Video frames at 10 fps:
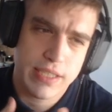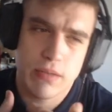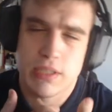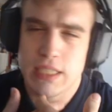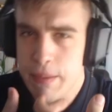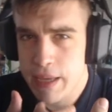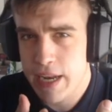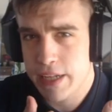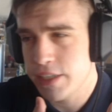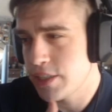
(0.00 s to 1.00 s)
Now, some
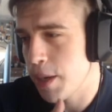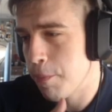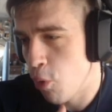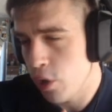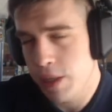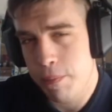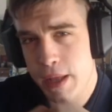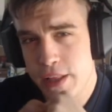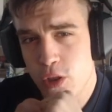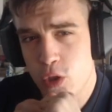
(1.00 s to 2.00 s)
characters are more
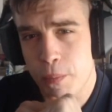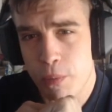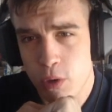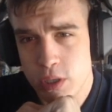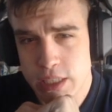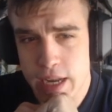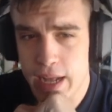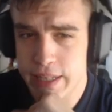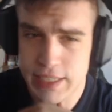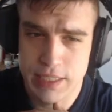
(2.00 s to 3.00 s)
dependent on books than
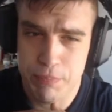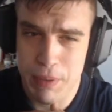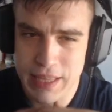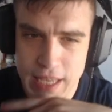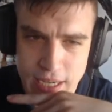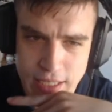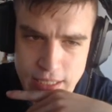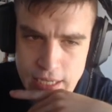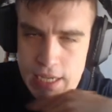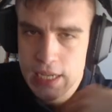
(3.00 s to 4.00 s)
others, but here
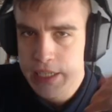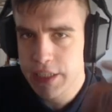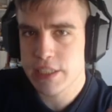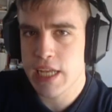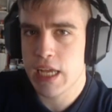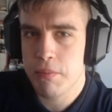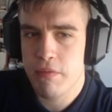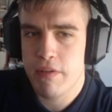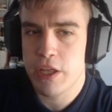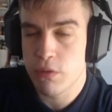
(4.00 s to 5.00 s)
this guy can be
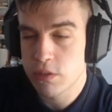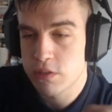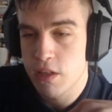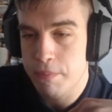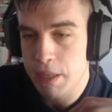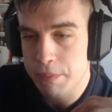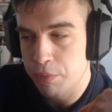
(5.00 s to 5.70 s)
very useful, but